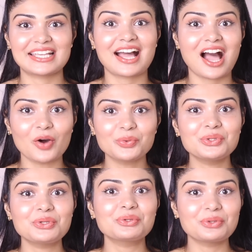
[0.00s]
like how
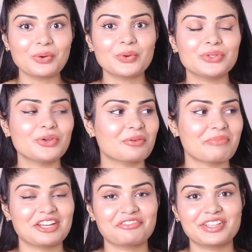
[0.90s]
do you know your
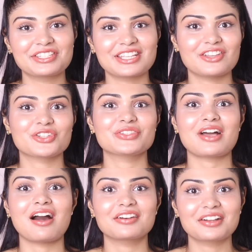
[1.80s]

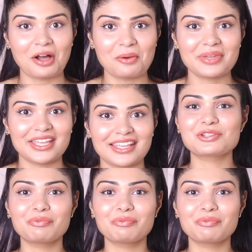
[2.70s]
manifestations are coming.